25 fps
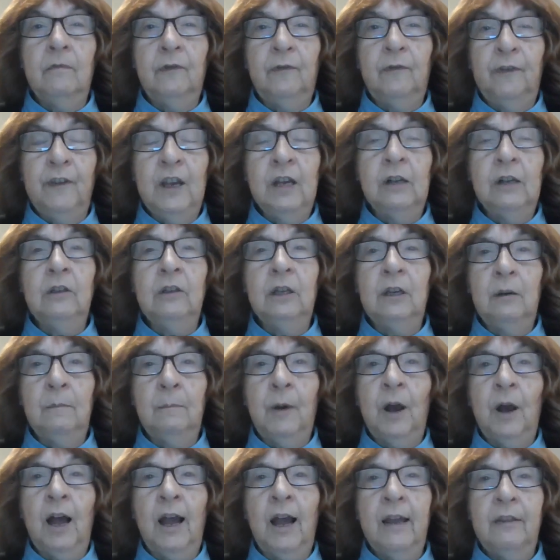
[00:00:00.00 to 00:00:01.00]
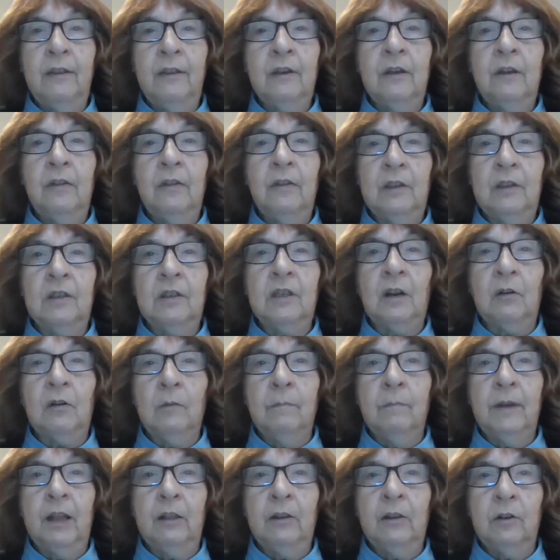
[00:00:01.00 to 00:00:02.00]
fielded by the, the
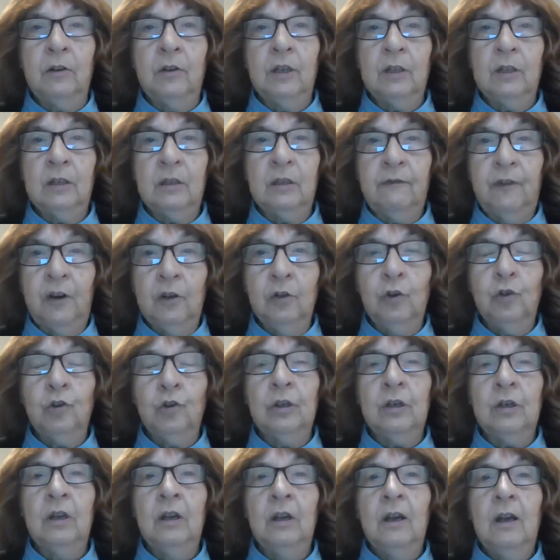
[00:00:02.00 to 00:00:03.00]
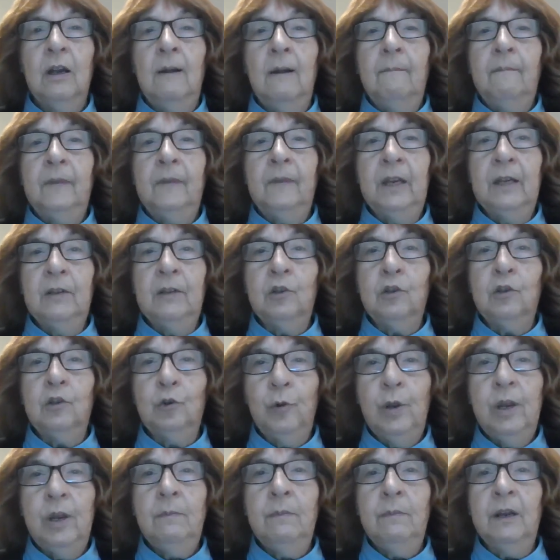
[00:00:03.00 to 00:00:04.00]
cerebellar dysfunction. Its
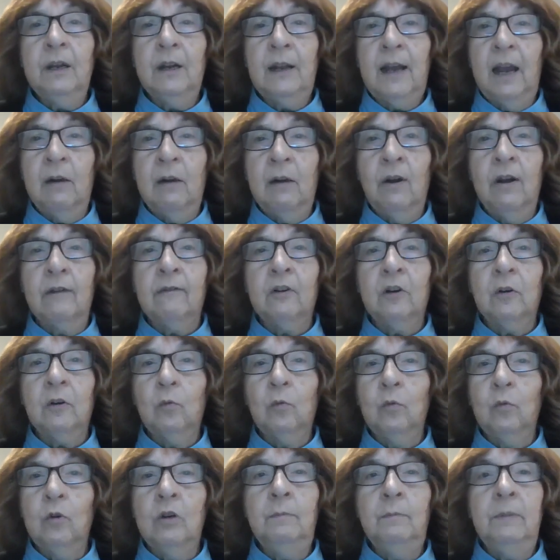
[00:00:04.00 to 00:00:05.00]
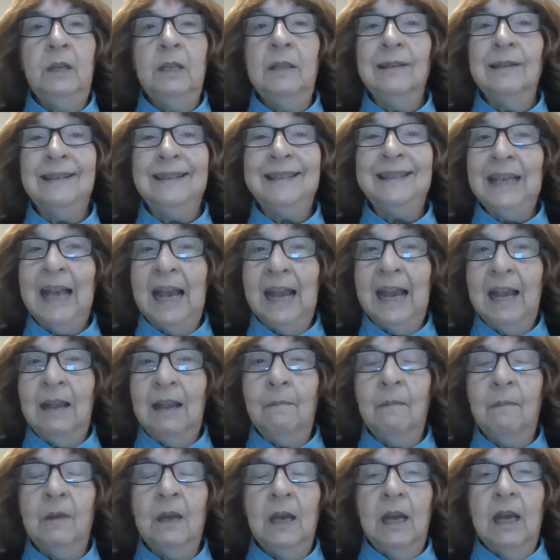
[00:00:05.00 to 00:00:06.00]
treatment, however, would be the
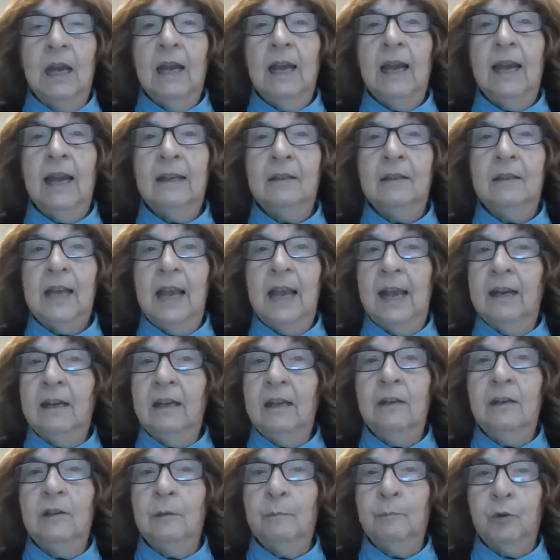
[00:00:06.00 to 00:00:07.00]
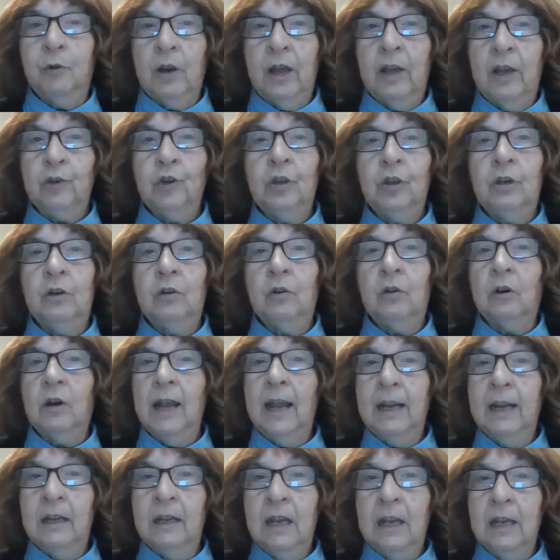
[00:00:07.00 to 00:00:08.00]
same as any depression or
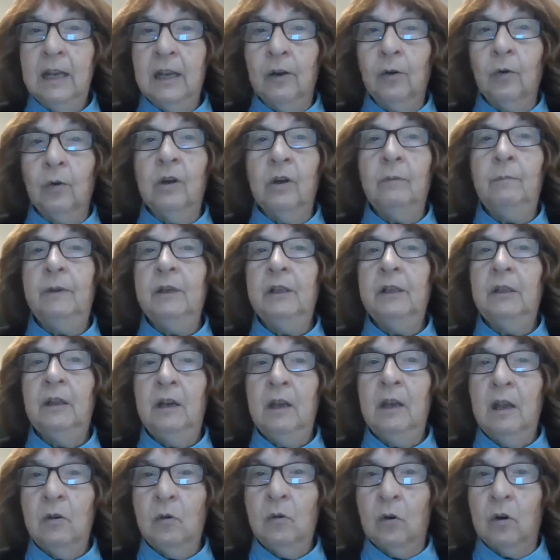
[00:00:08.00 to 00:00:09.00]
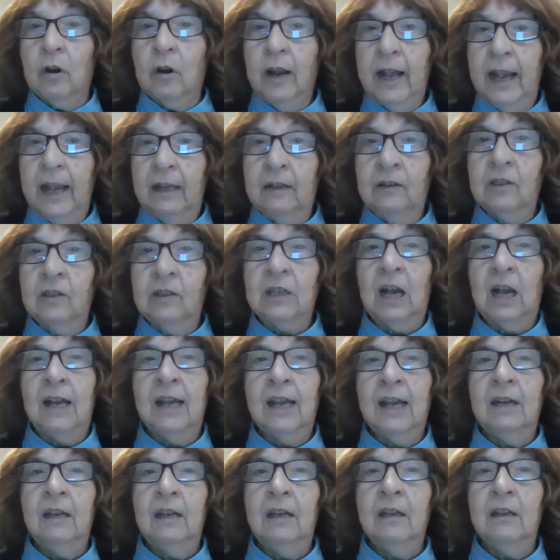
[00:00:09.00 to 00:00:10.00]
any irritability or
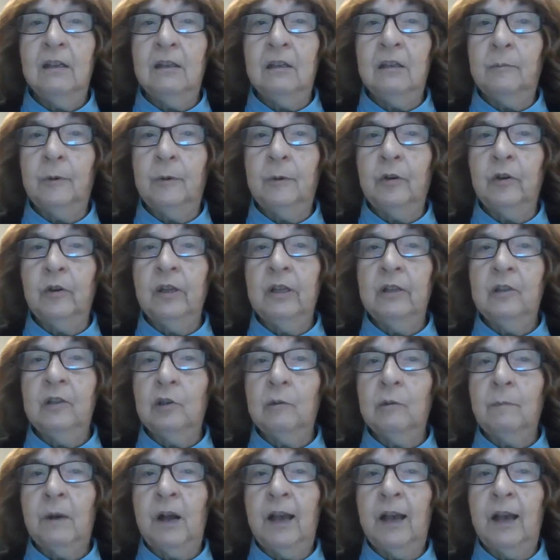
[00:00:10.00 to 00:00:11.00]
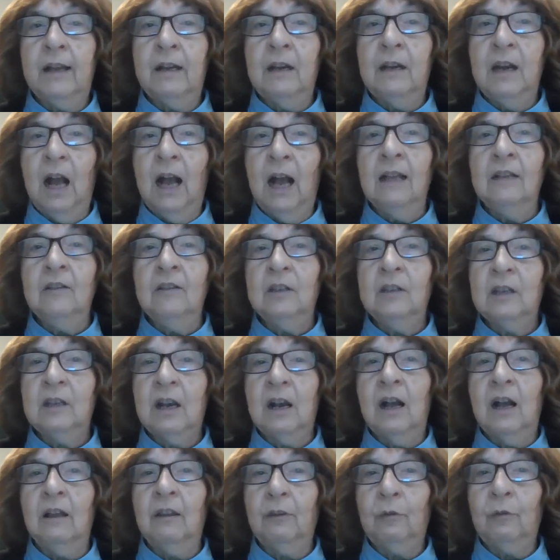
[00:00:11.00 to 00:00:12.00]
anxiety experienced by a non
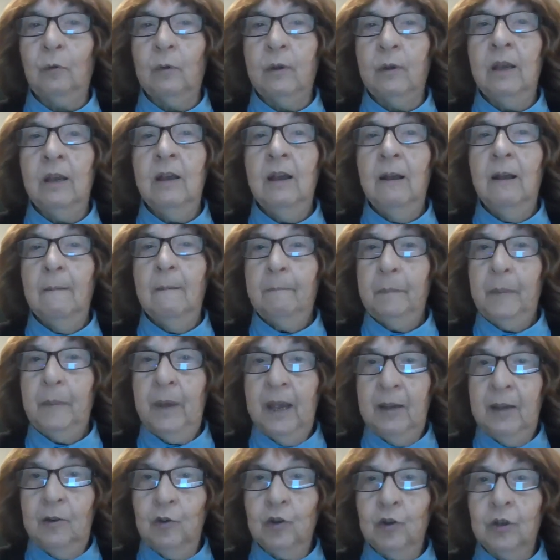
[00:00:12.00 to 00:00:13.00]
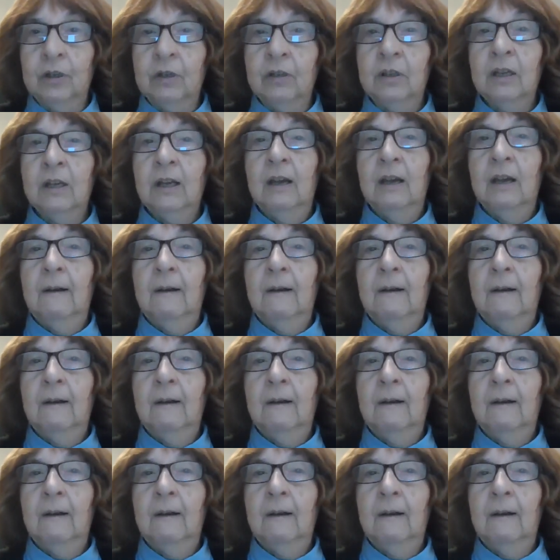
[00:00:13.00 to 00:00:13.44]
SCA3 patient.